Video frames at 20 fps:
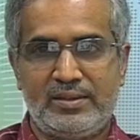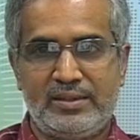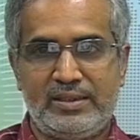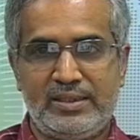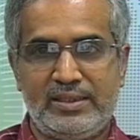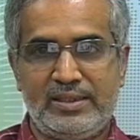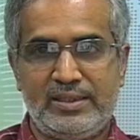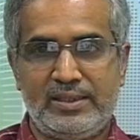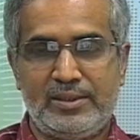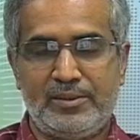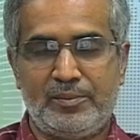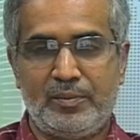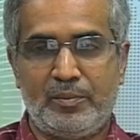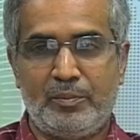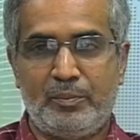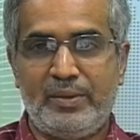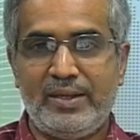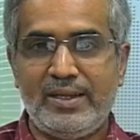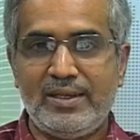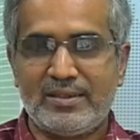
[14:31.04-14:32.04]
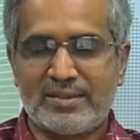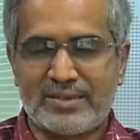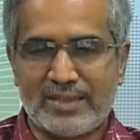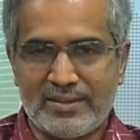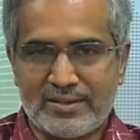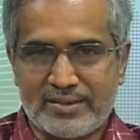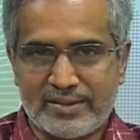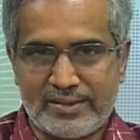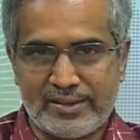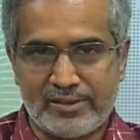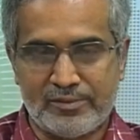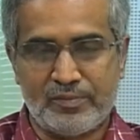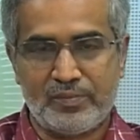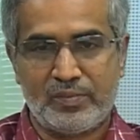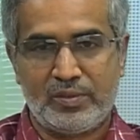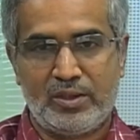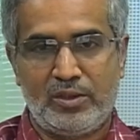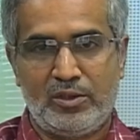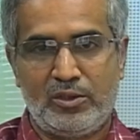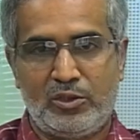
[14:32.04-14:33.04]
the being sensitive
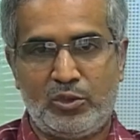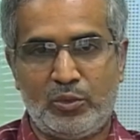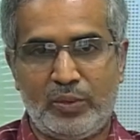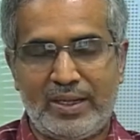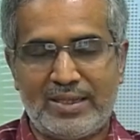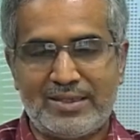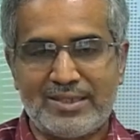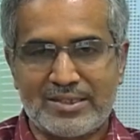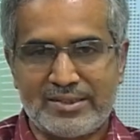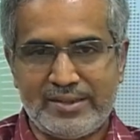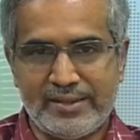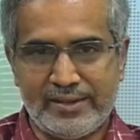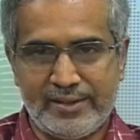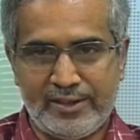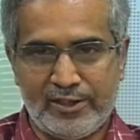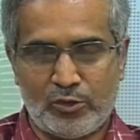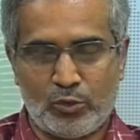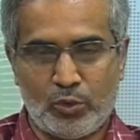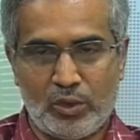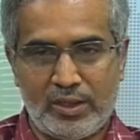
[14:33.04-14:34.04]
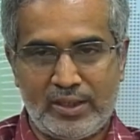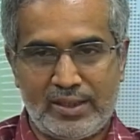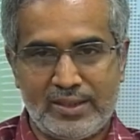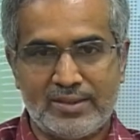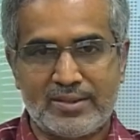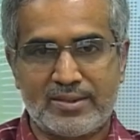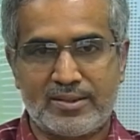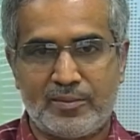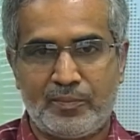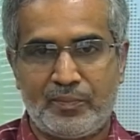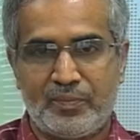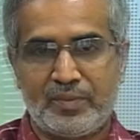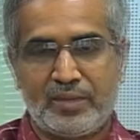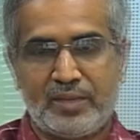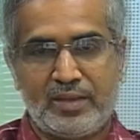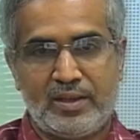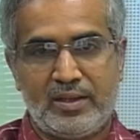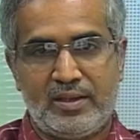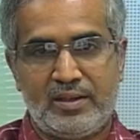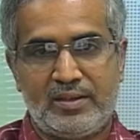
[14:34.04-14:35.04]
to existing inequalities
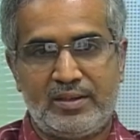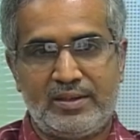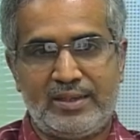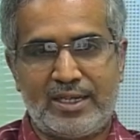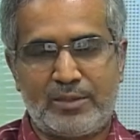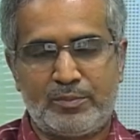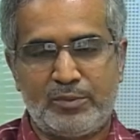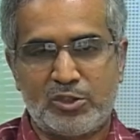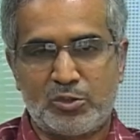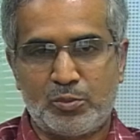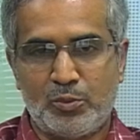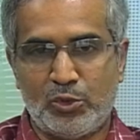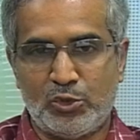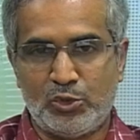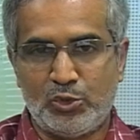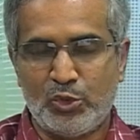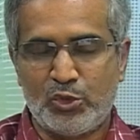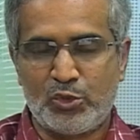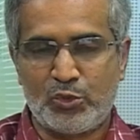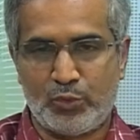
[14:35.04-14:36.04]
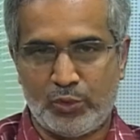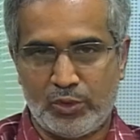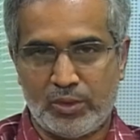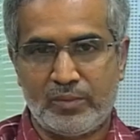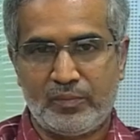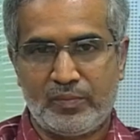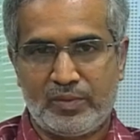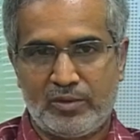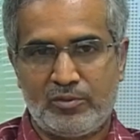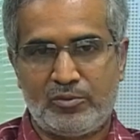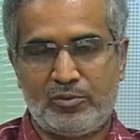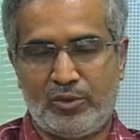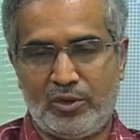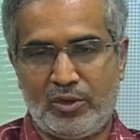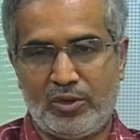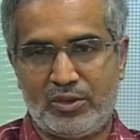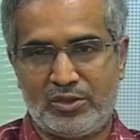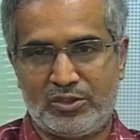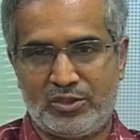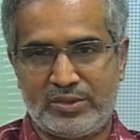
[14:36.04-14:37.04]
that much more useful
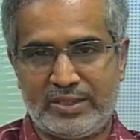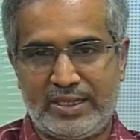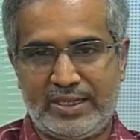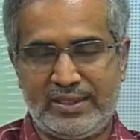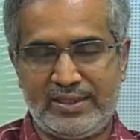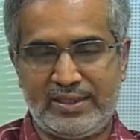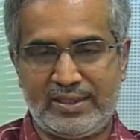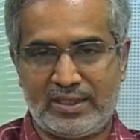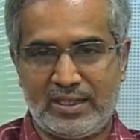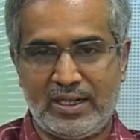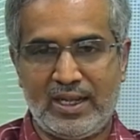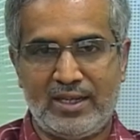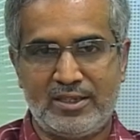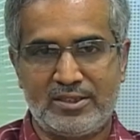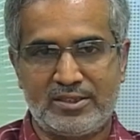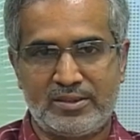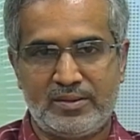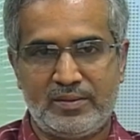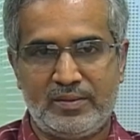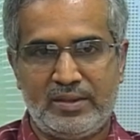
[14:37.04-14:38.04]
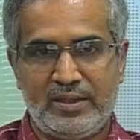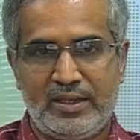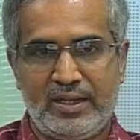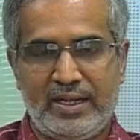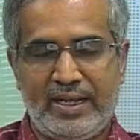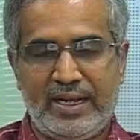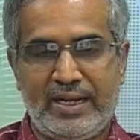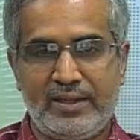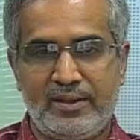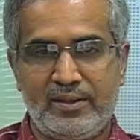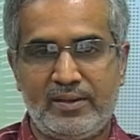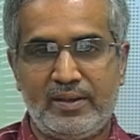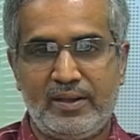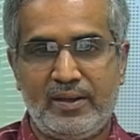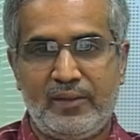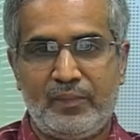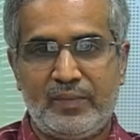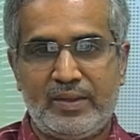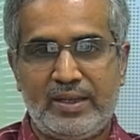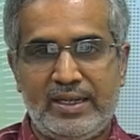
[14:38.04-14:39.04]
for society at large and
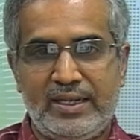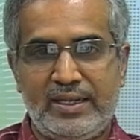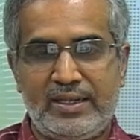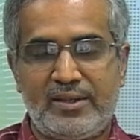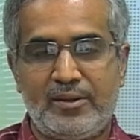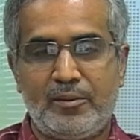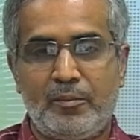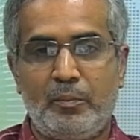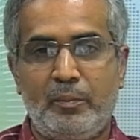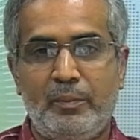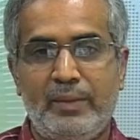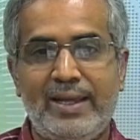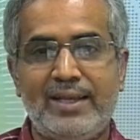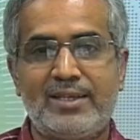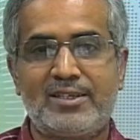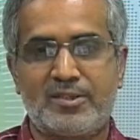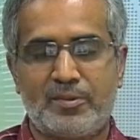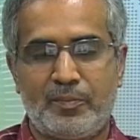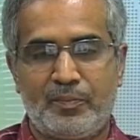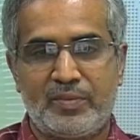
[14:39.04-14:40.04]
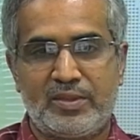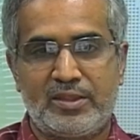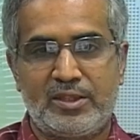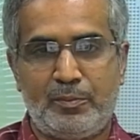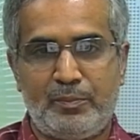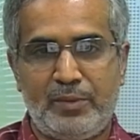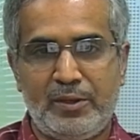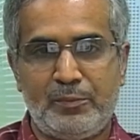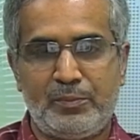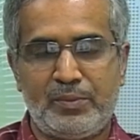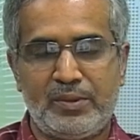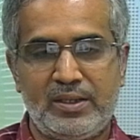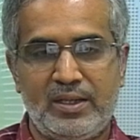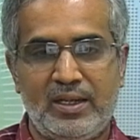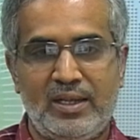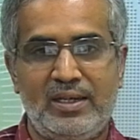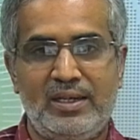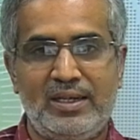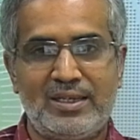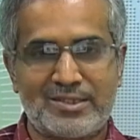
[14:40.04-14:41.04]
it makes the people
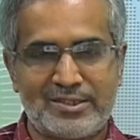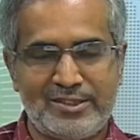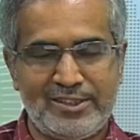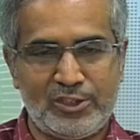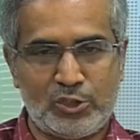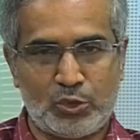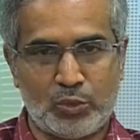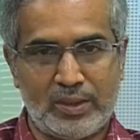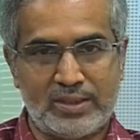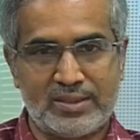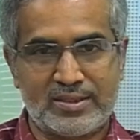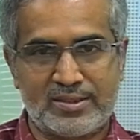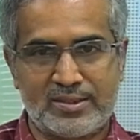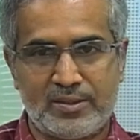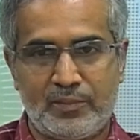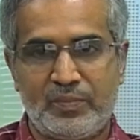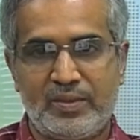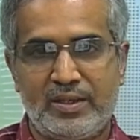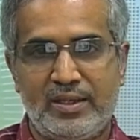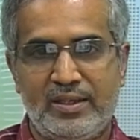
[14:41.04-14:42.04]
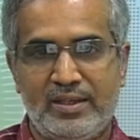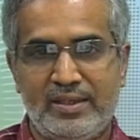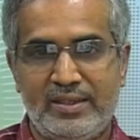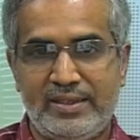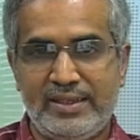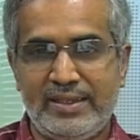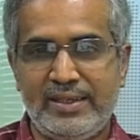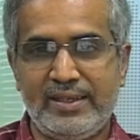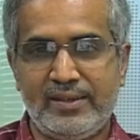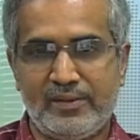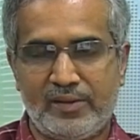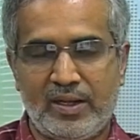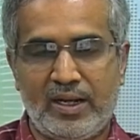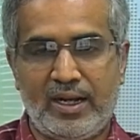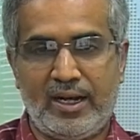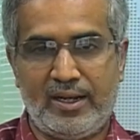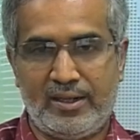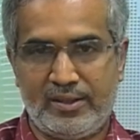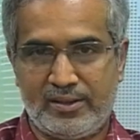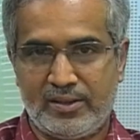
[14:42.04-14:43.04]
listening to us reading
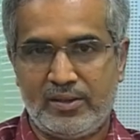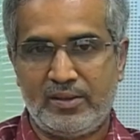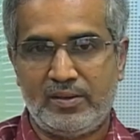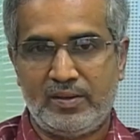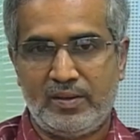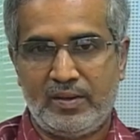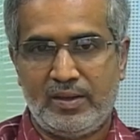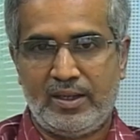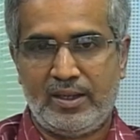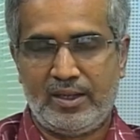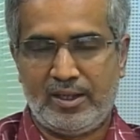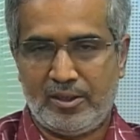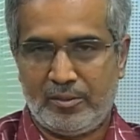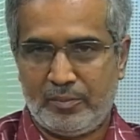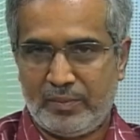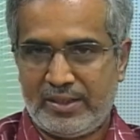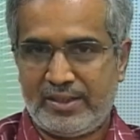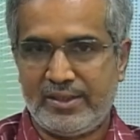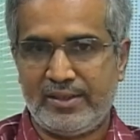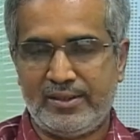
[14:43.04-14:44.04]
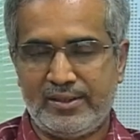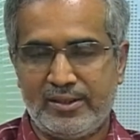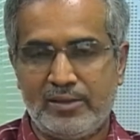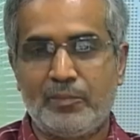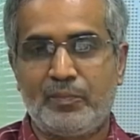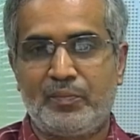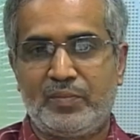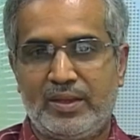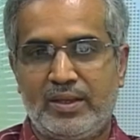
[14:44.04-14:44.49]
our uh, material